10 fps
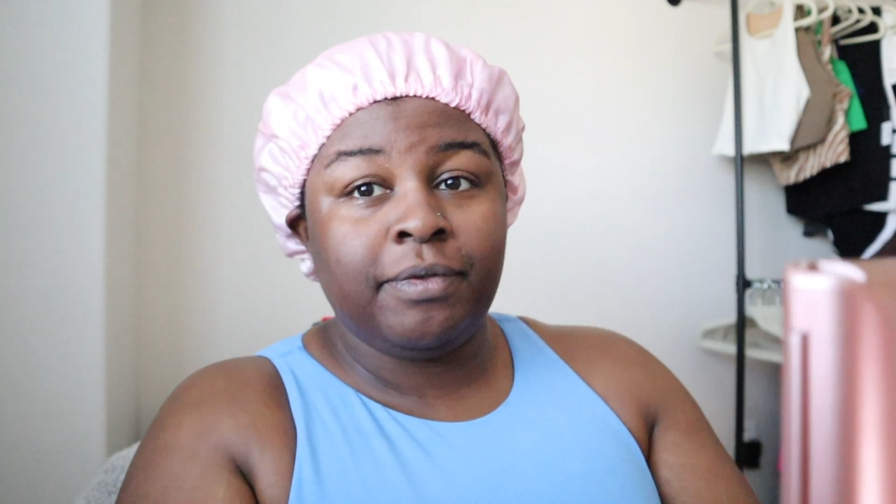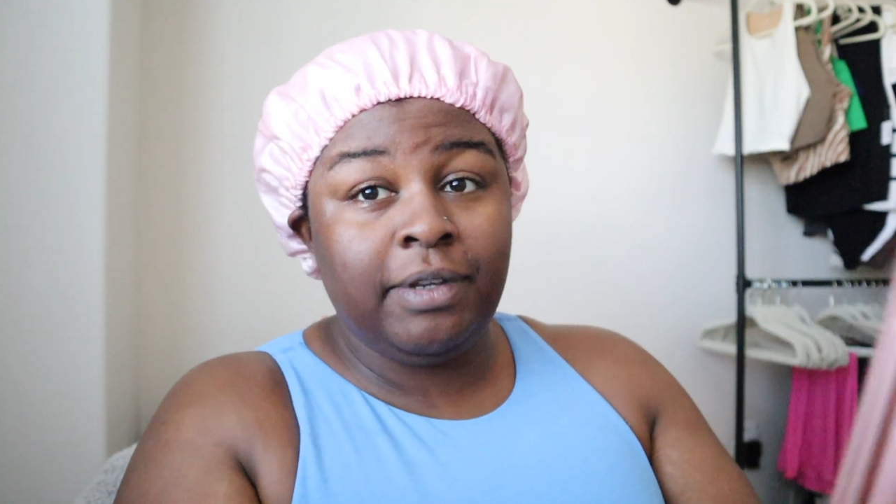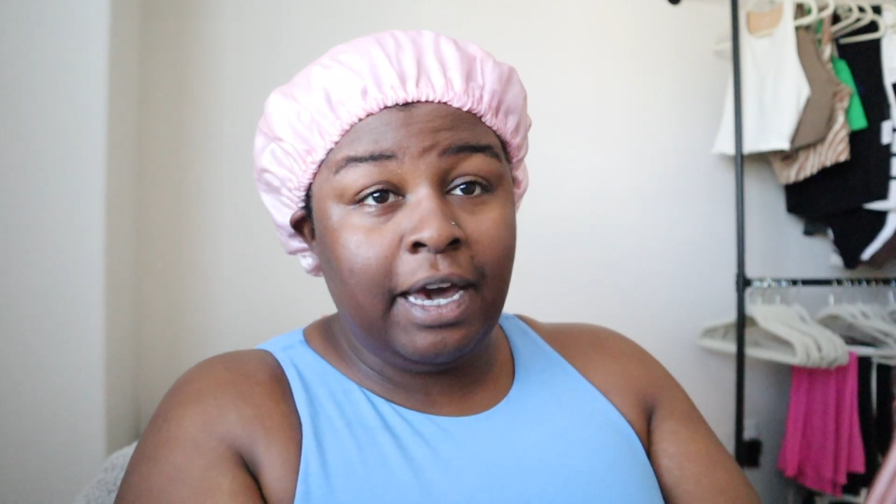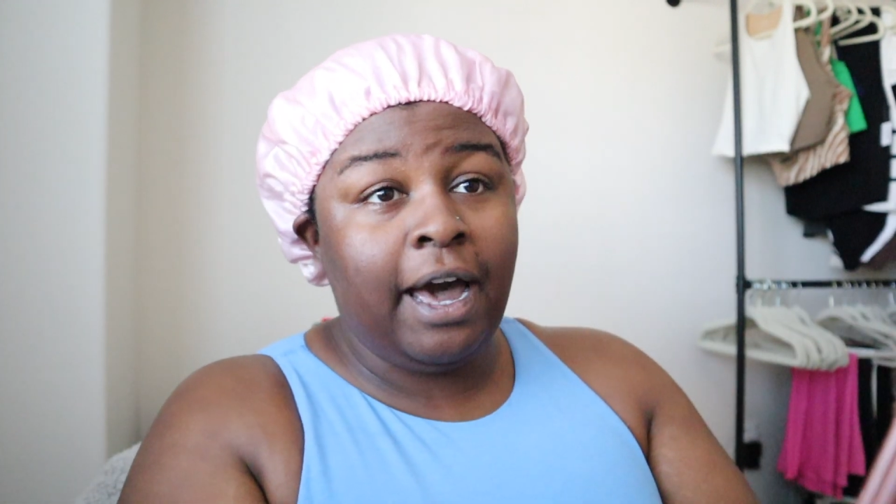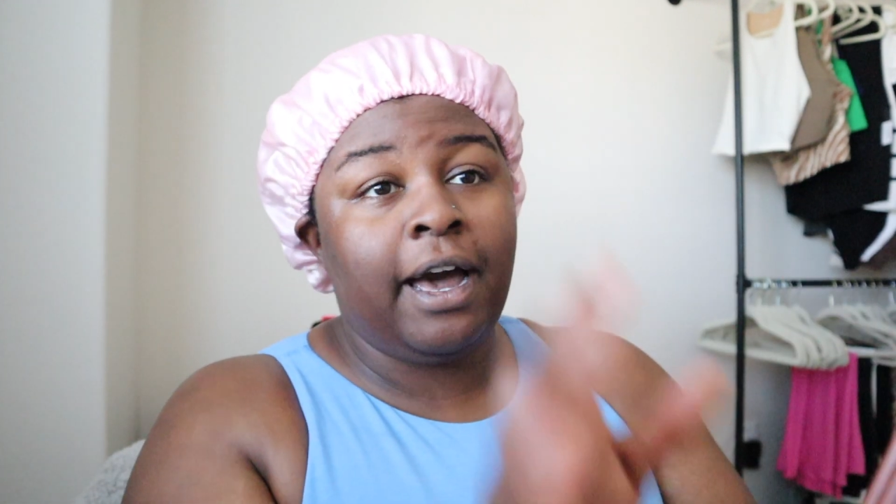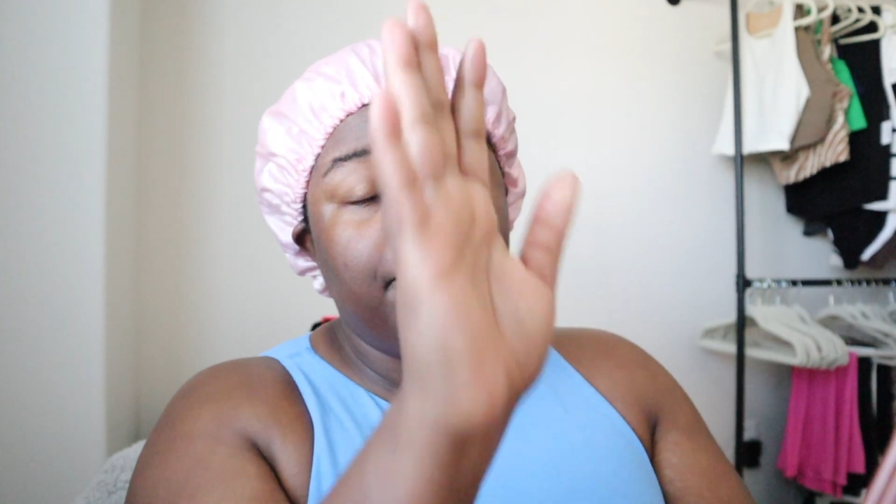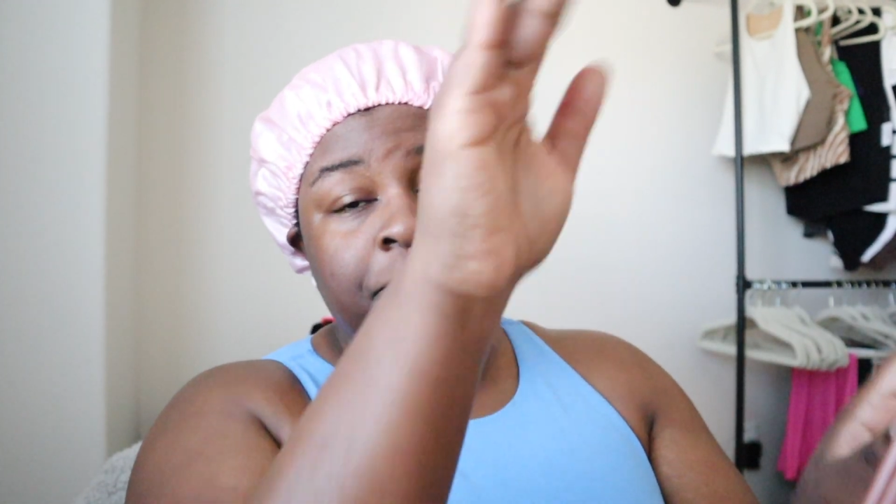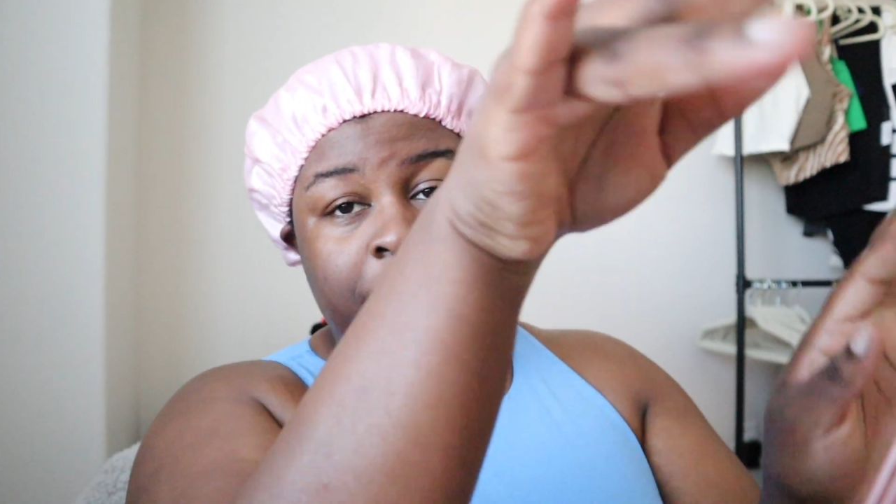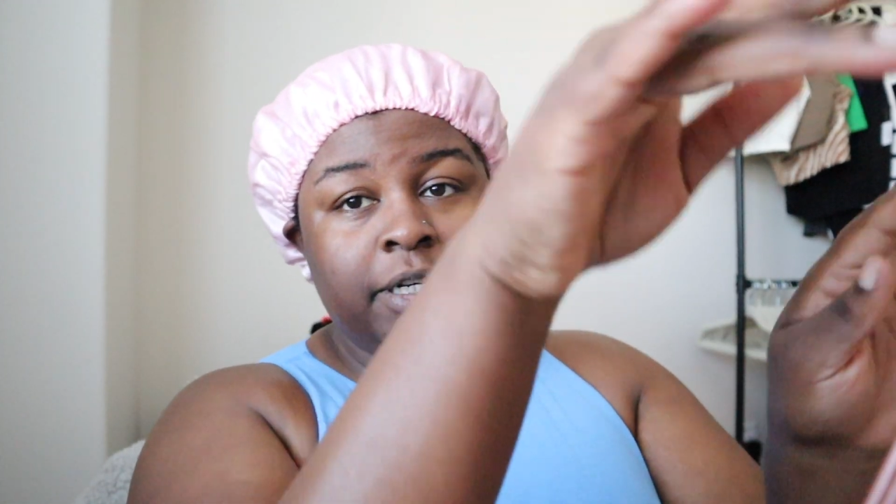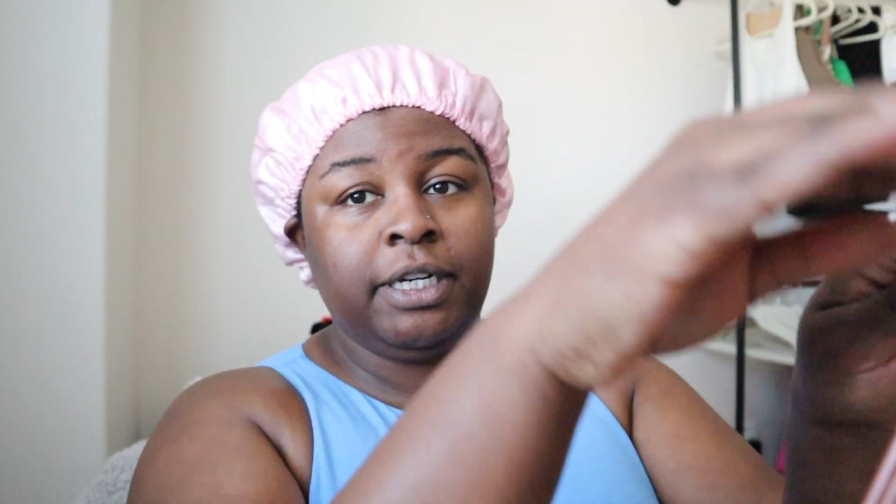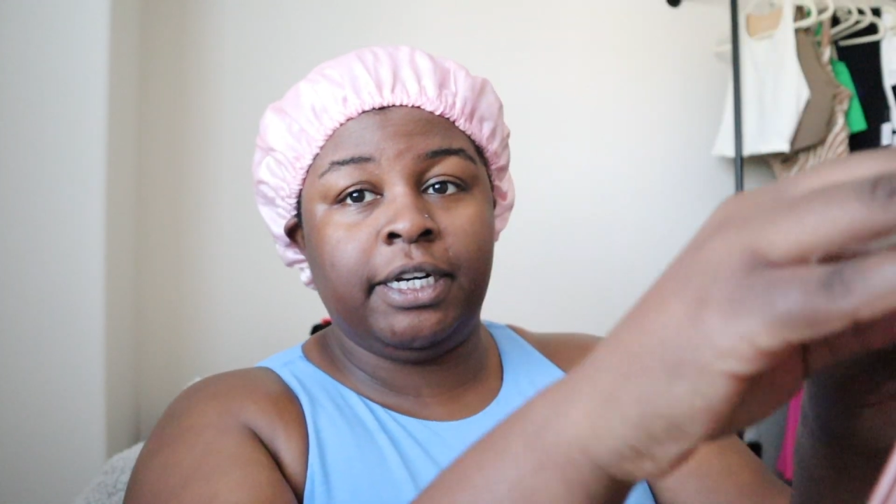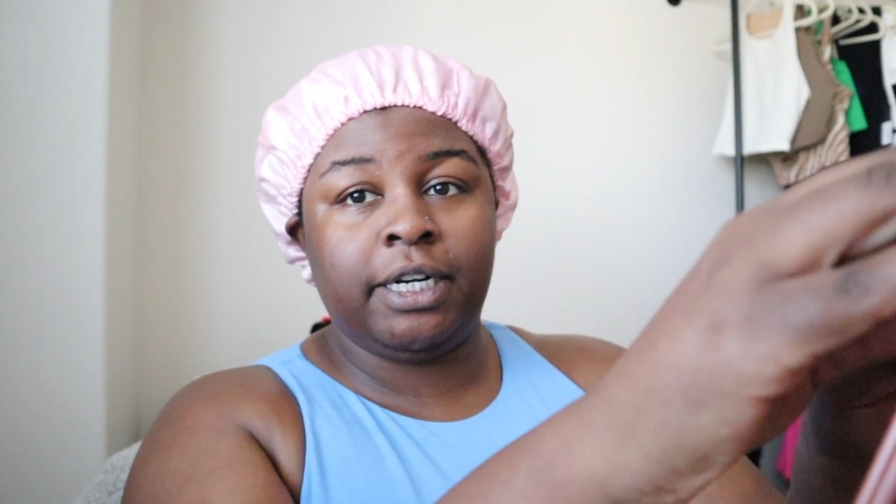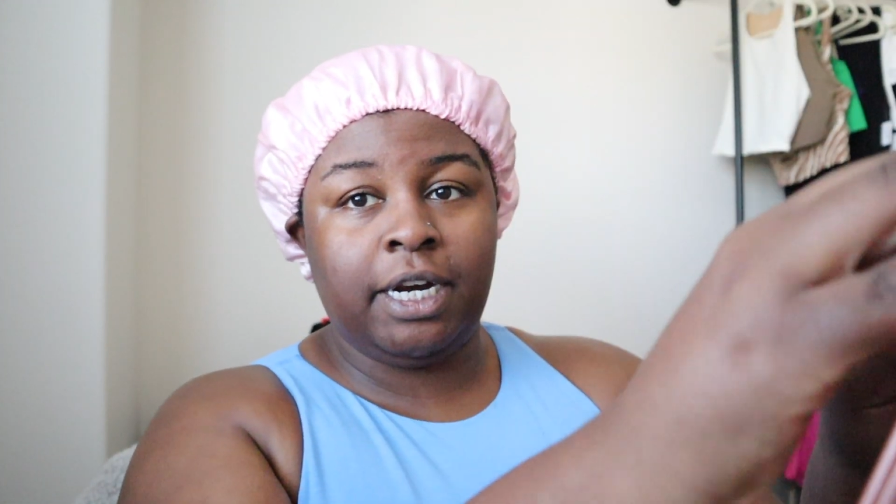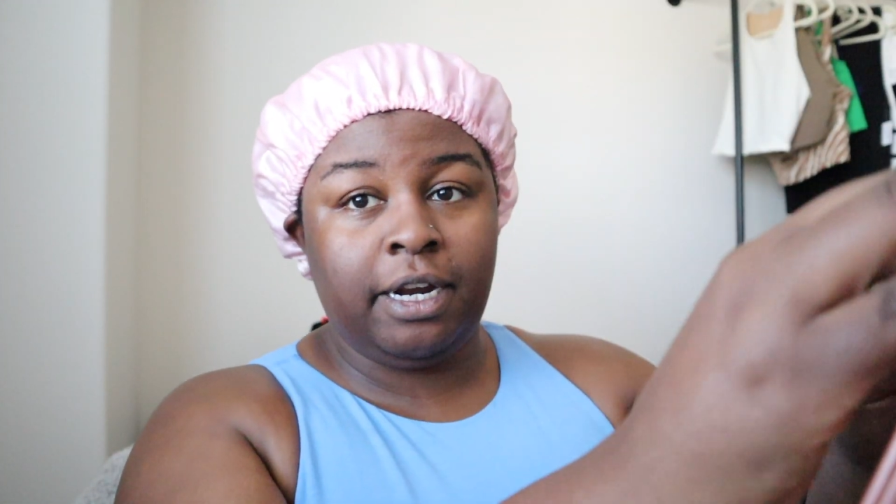Yeah, I have a mirror here,